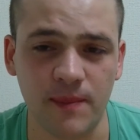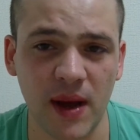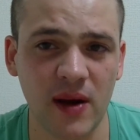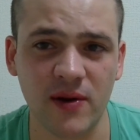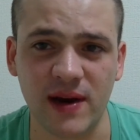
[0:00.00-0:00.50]

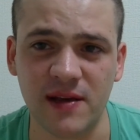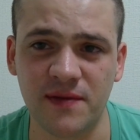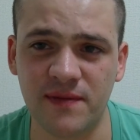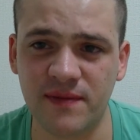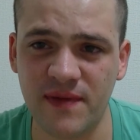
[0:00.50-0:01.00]
burn on it is
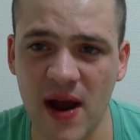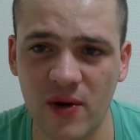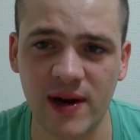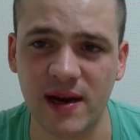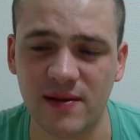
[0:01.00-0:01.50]

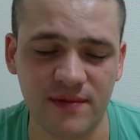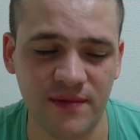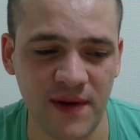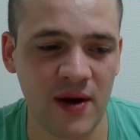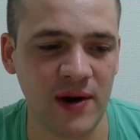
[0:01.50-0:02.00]
very,
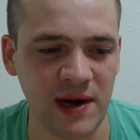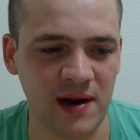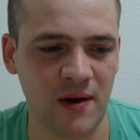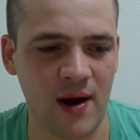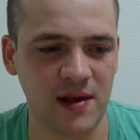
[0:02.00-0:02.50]
very
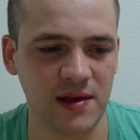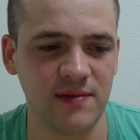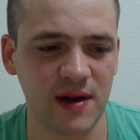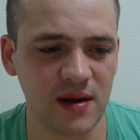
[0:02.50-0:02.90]
aggressive.